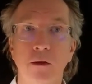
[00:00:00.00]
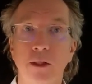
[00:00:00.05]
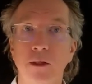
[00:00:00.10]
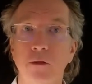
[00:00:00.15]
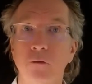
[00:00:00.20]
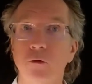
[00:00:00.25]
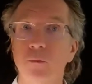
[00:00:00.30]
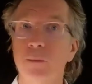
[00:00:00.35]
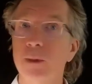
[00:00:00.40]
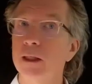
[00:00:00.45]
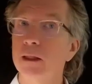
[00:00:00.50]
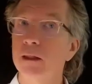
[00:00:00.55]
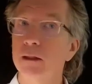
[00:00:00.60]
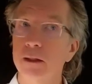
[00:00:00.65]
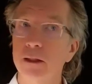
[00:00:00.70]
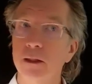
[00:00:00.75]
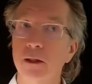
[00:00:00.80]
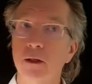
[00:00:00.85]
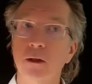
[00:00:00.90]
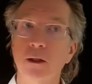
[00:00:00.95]
And to be
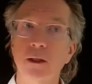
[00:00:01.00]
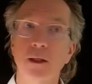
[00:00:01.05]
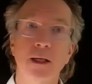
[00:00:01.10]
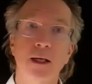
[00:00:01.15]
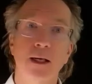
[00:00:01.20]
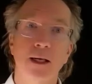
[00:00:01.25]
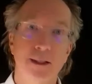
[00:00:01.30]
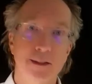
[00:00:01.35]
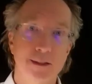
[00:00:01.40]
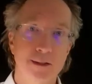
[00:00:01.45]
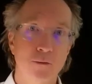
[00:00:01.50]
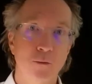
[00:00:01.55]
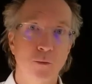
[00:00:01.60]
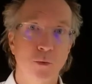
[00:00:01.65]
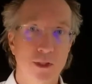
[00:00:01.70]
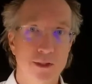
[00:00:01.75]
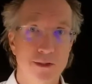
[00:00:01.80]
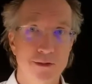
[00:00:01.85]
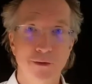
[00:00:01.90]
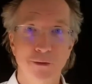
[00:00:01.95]
clear, I didn't
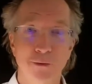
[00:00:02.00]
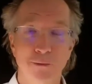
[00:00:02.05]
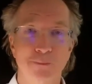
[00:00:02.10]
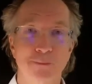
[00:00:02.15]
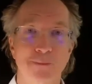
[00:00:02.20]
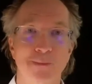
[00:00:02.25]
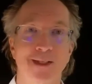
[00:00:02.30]
want to.